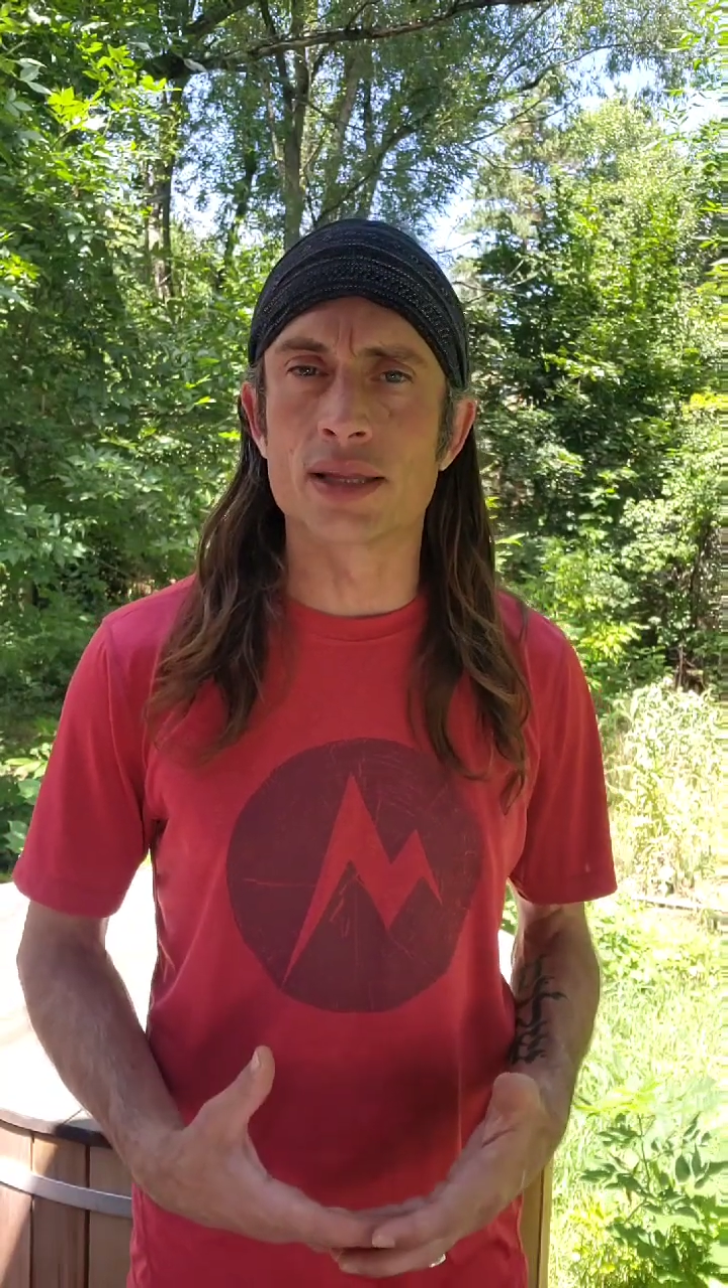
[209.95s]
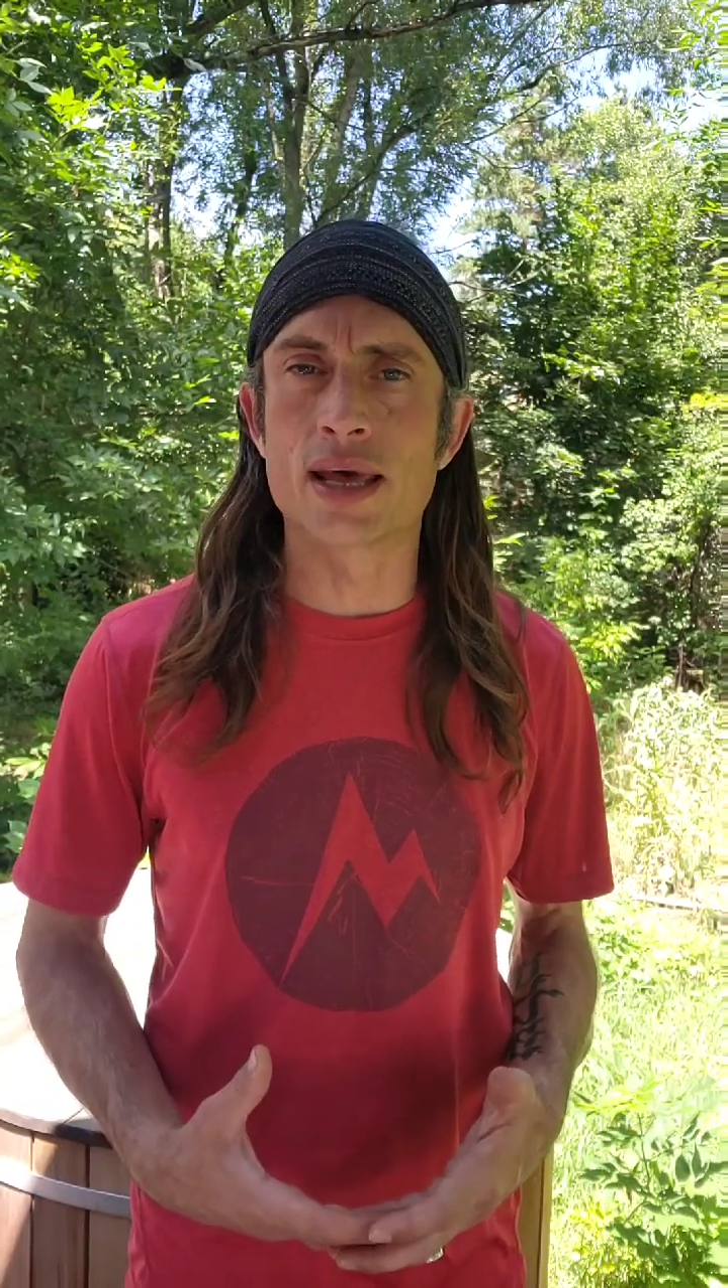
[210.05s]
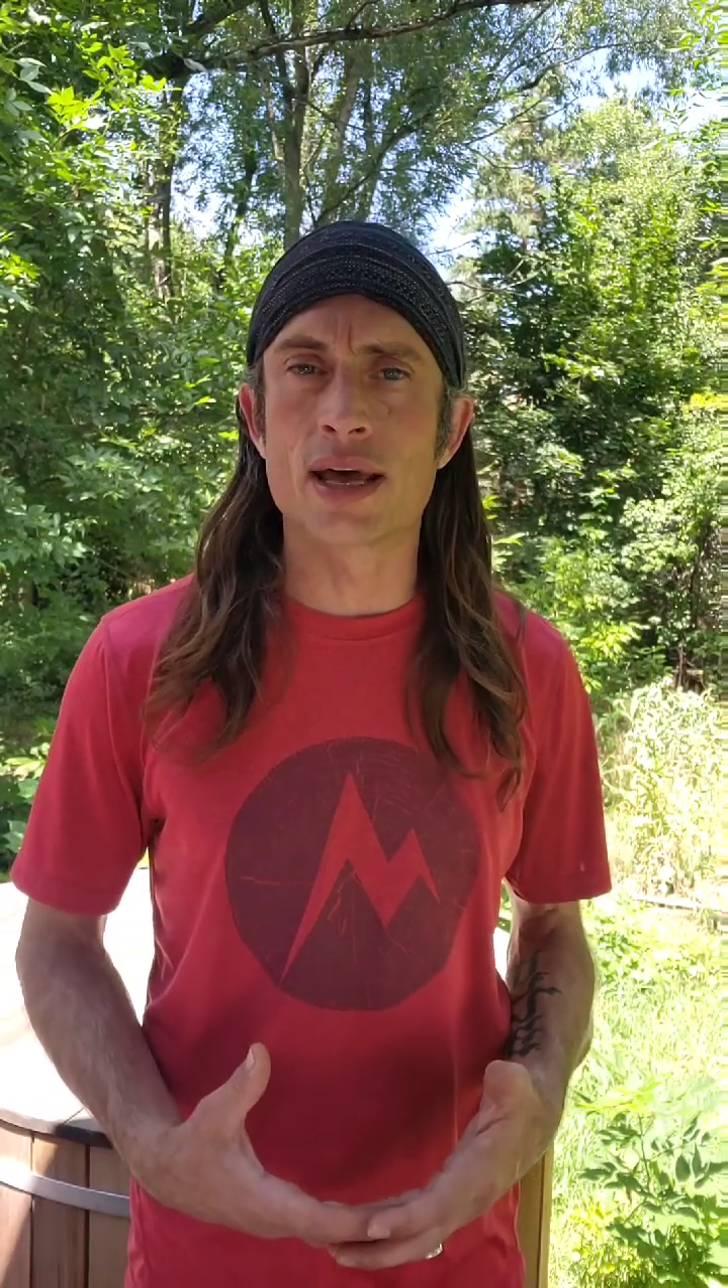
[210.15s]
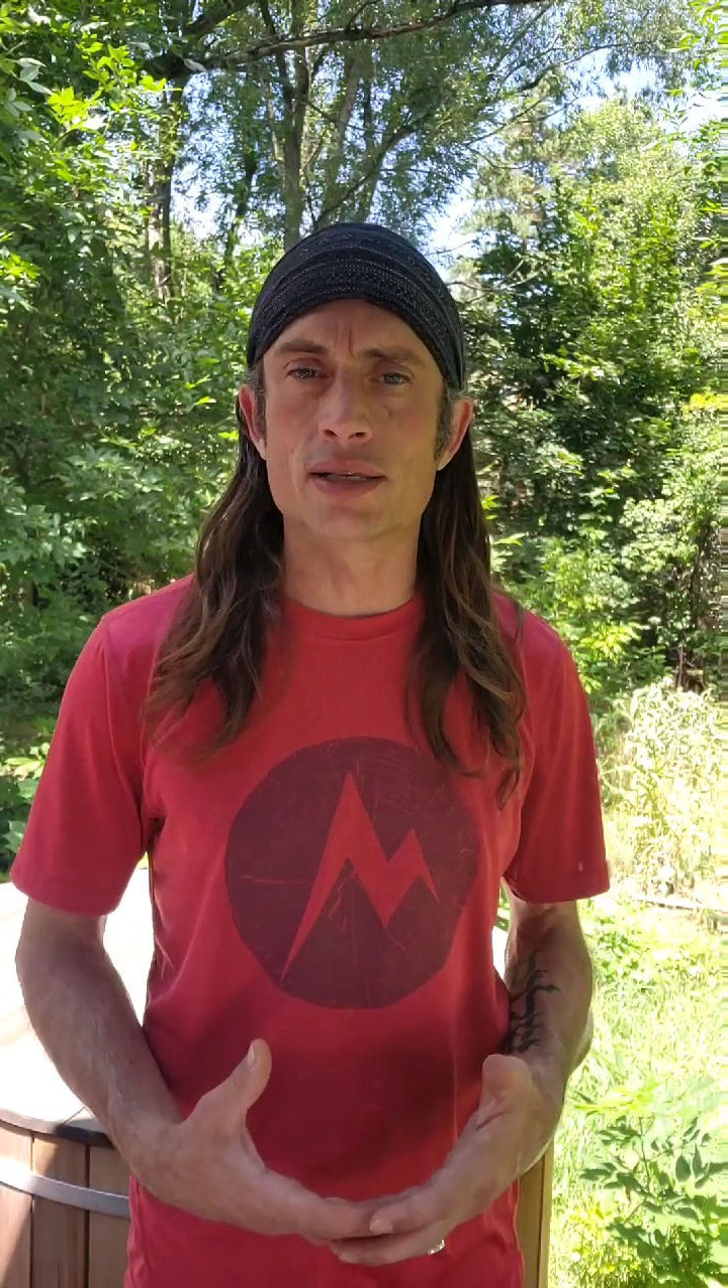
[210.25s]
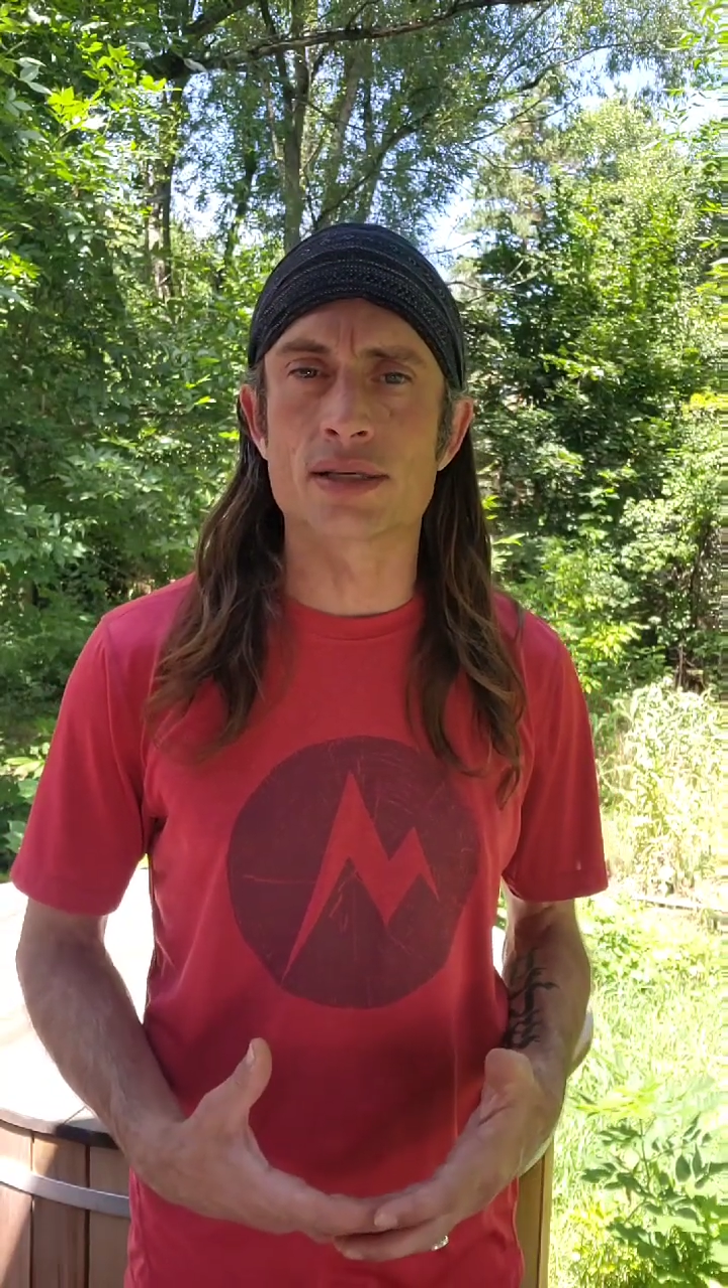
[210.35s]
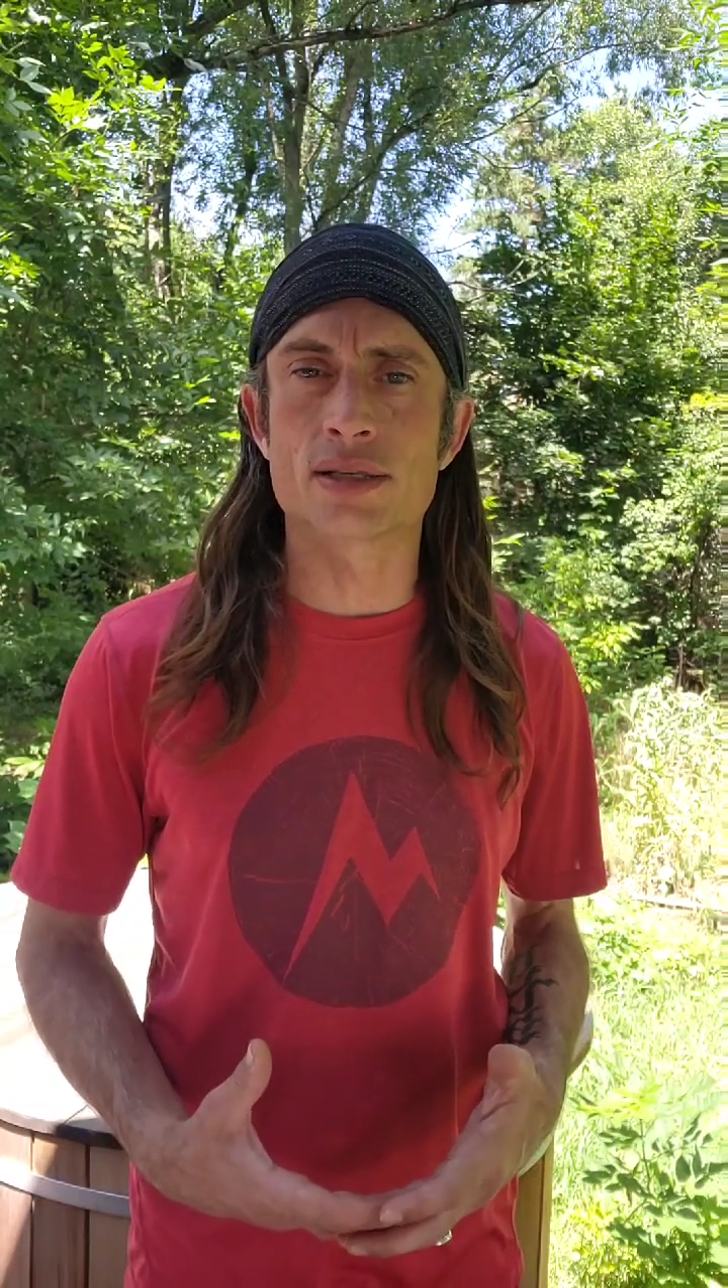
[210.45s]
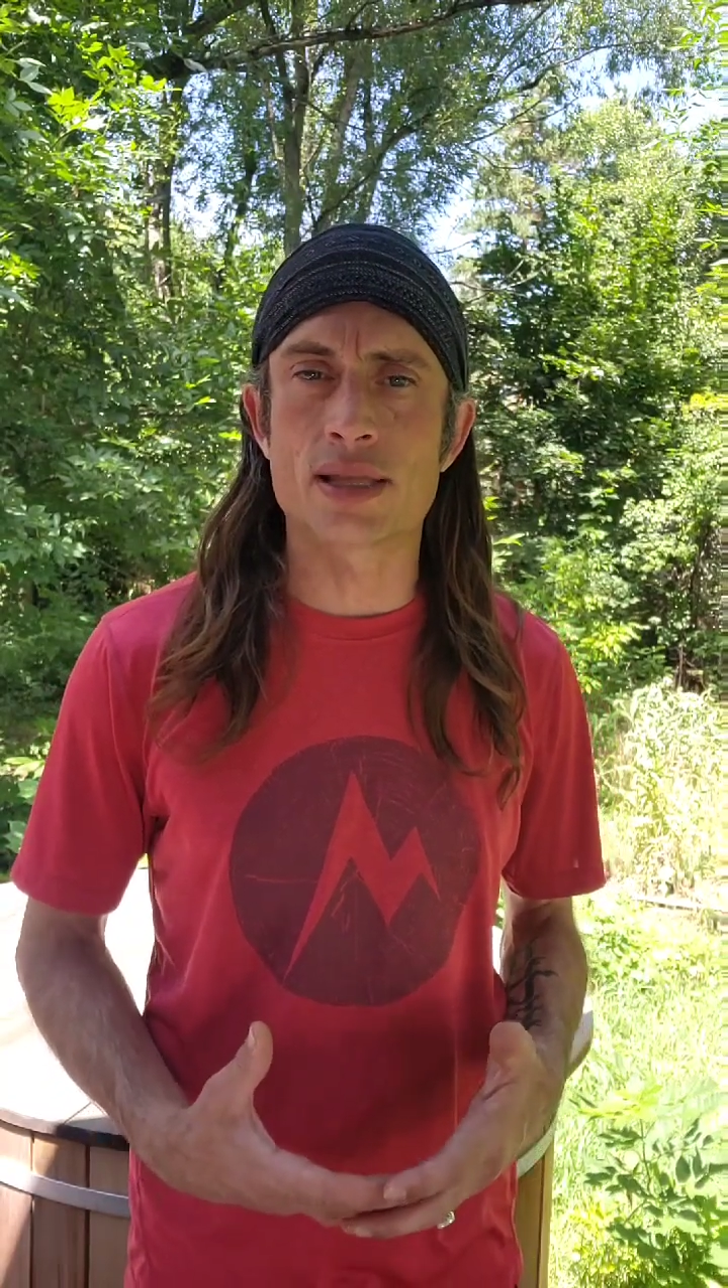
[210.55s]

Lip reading: And that's